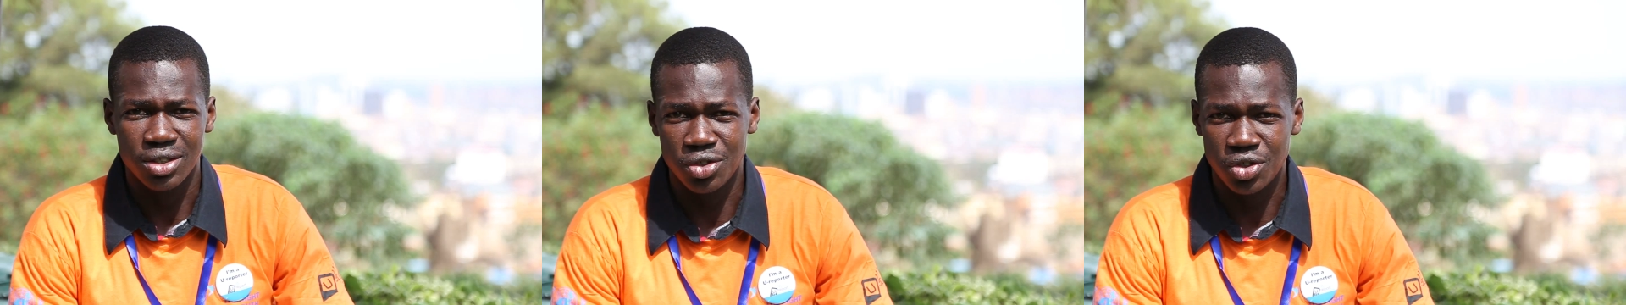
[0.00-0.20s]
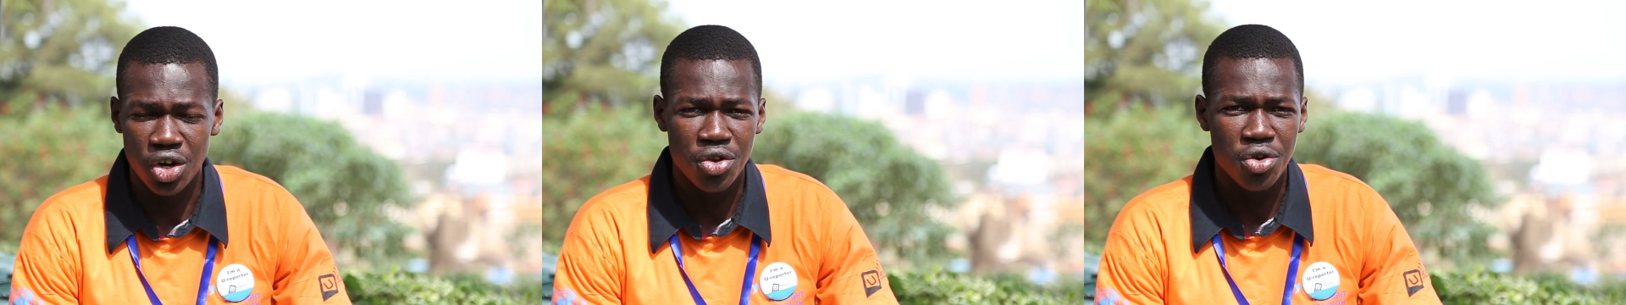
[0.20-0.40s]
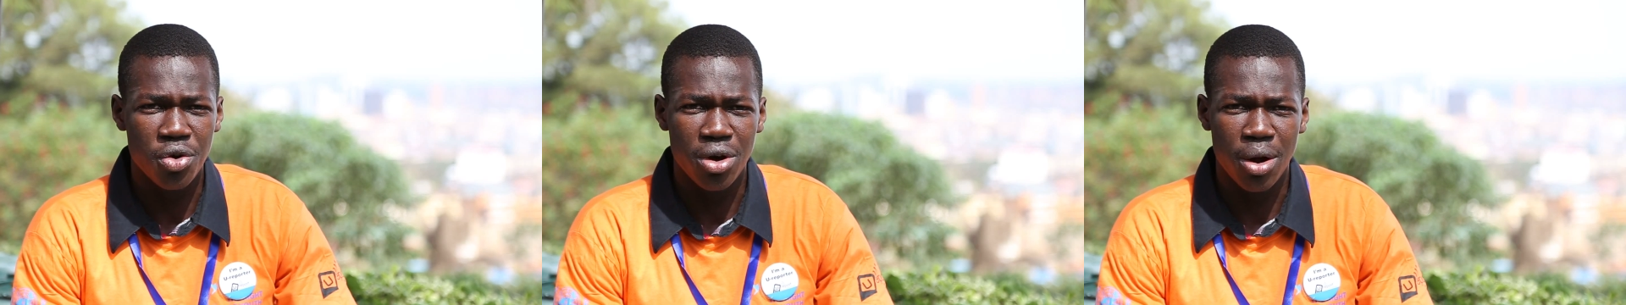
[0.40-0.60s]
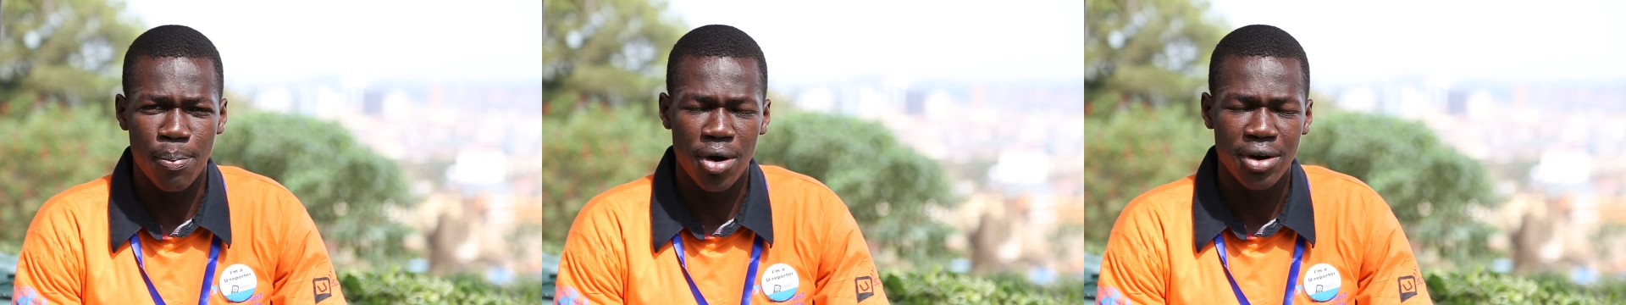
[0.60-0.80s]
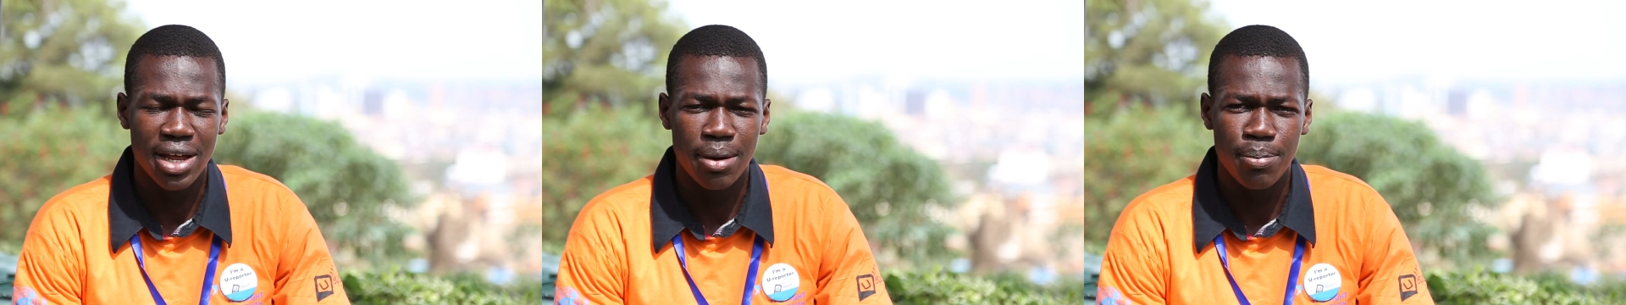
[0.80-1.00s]
to join
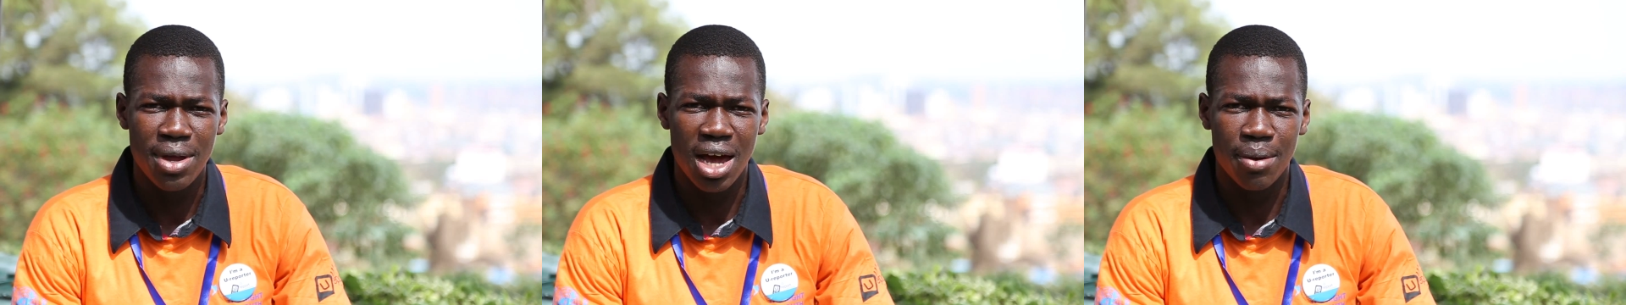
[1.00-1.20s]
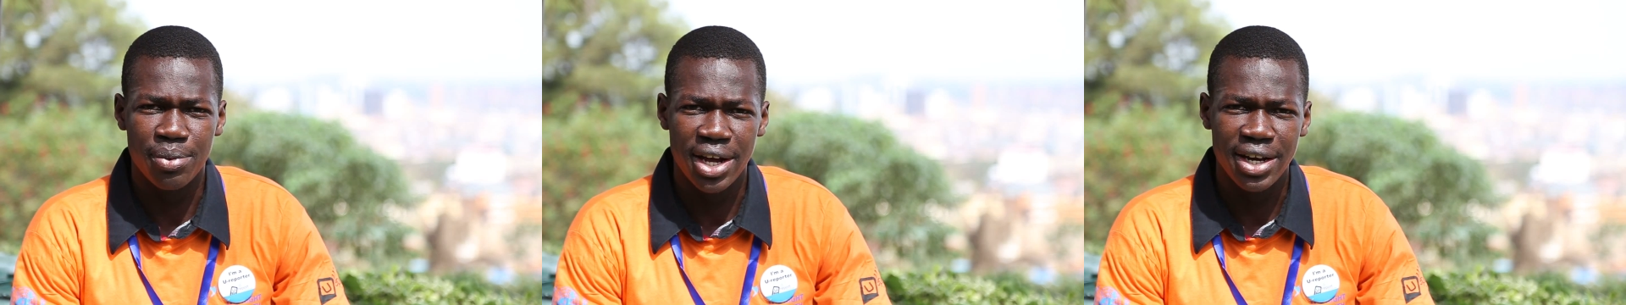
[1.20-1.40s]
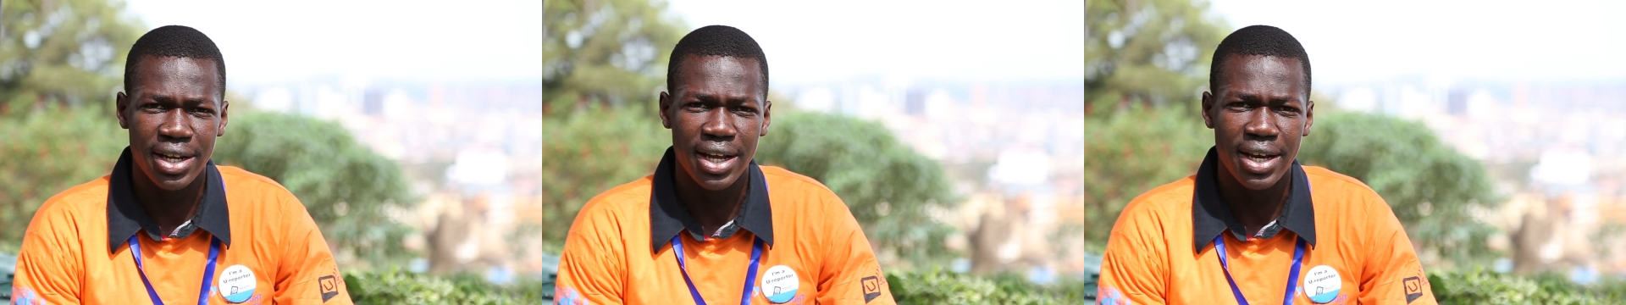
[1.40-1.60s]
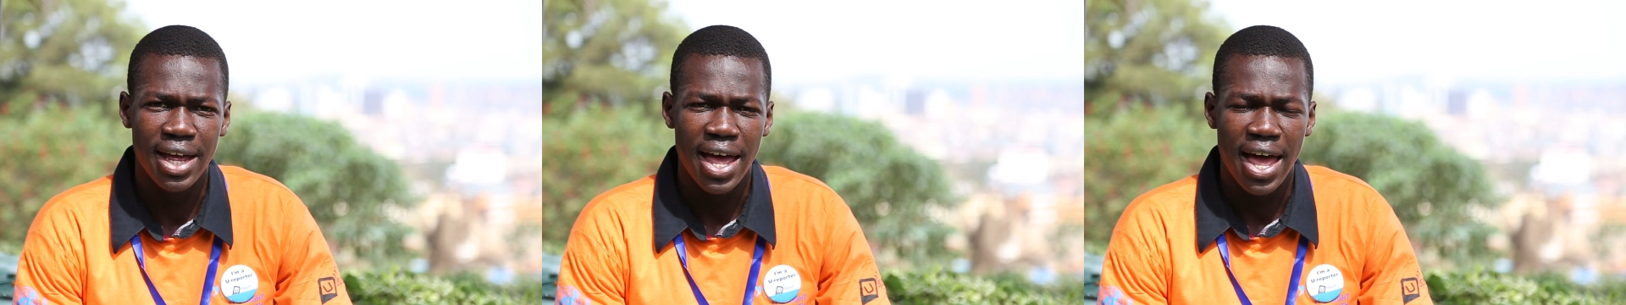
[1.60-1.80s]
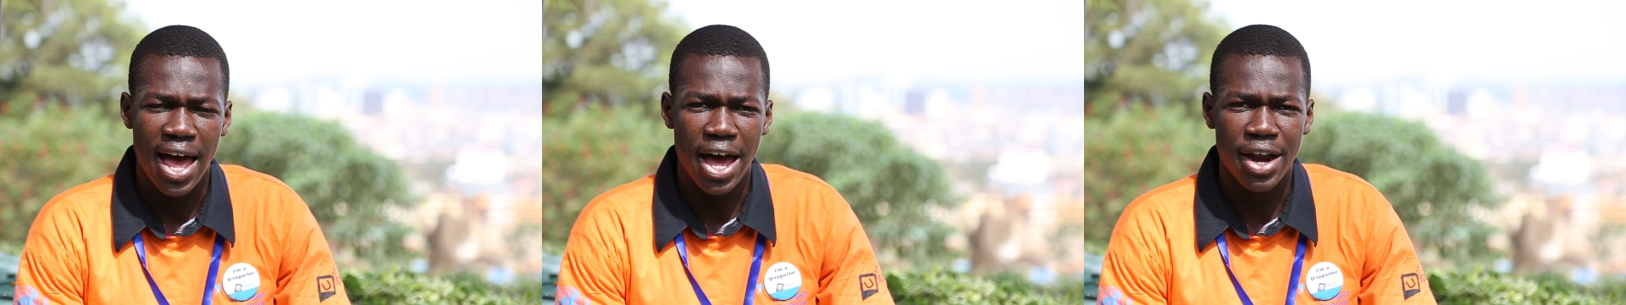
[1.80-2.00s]
U-Report and be updated
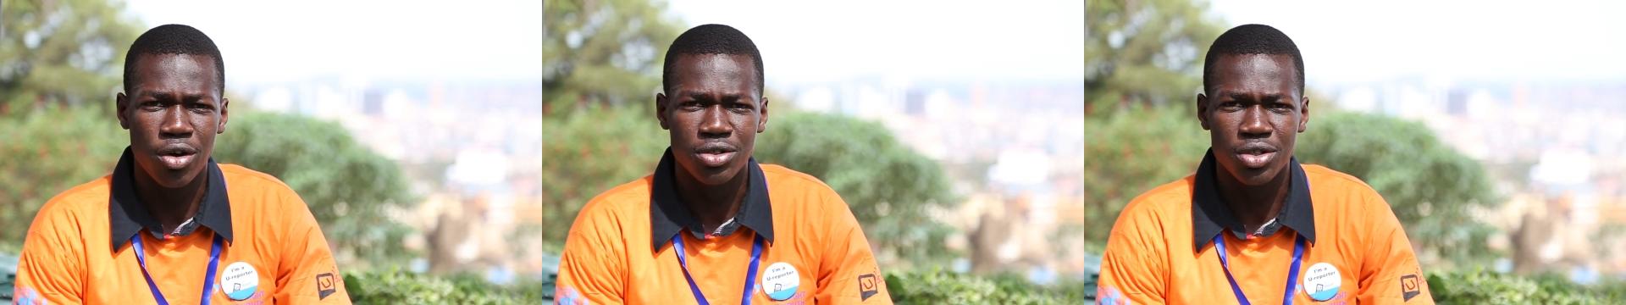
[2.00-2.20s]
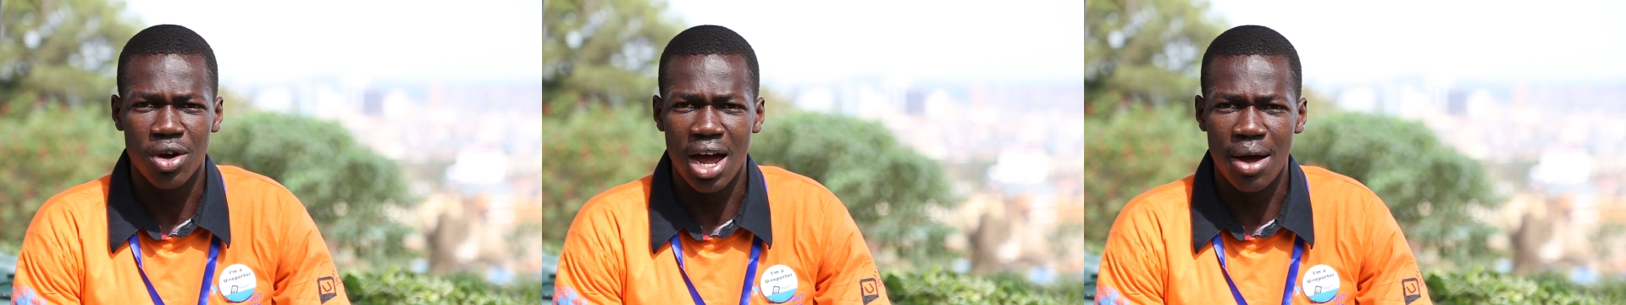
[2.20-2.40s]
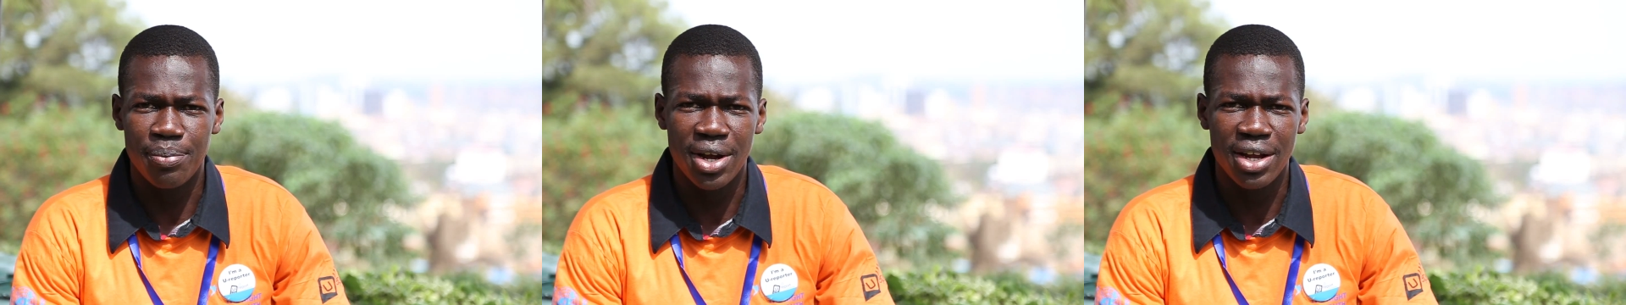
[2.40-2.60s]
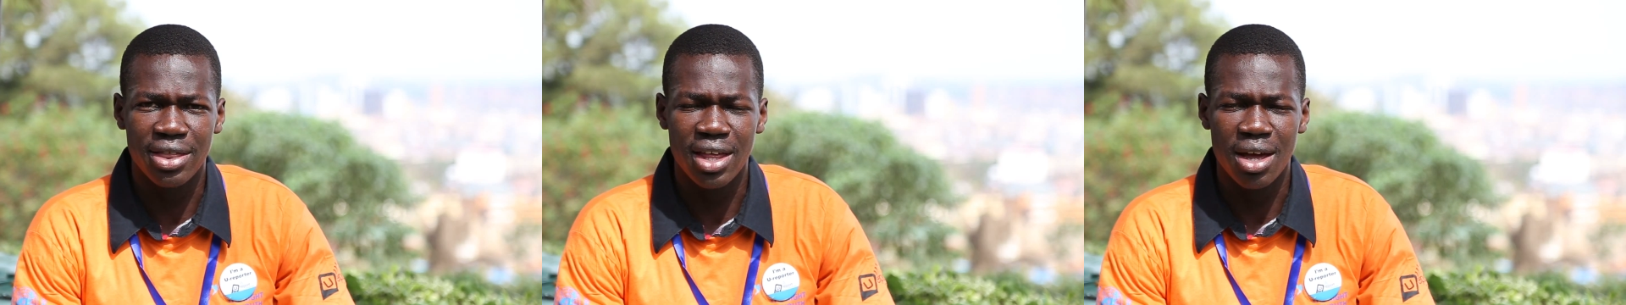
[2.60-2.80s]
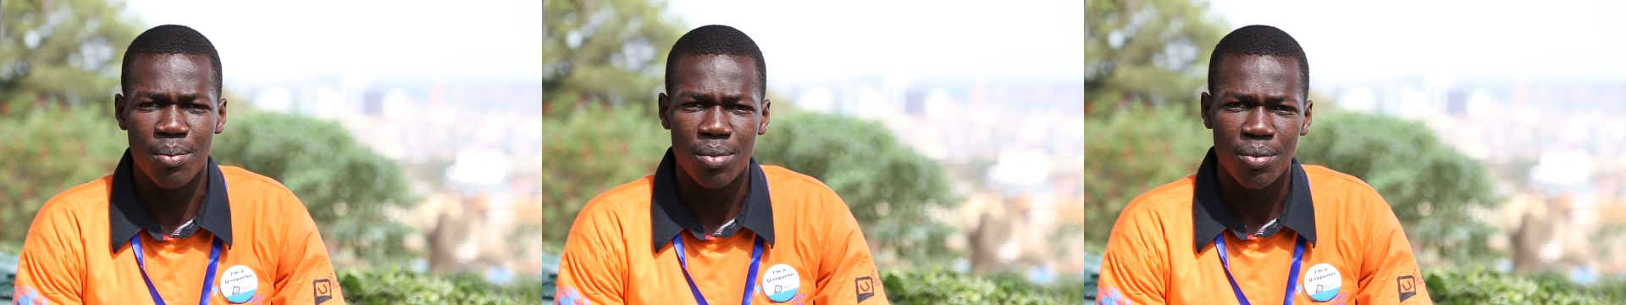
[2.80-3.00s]
and also
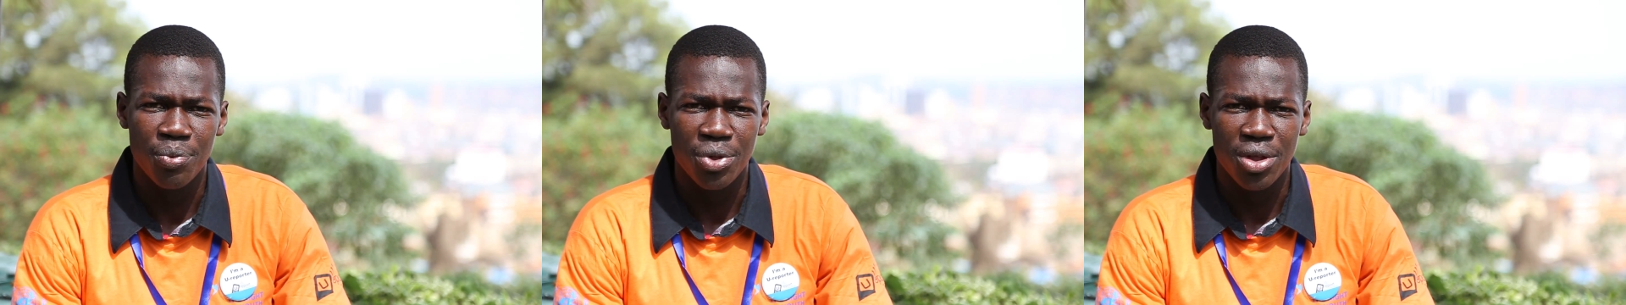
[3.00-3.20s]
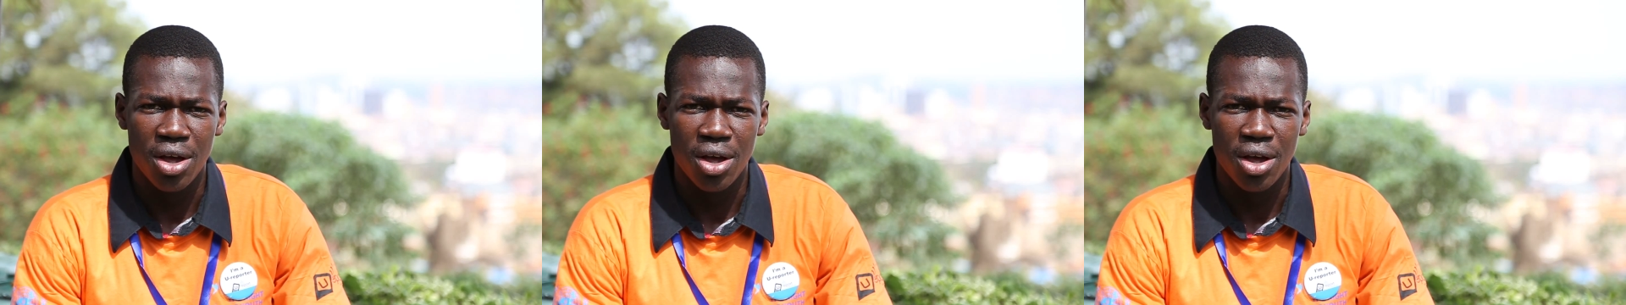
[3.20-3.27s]
update them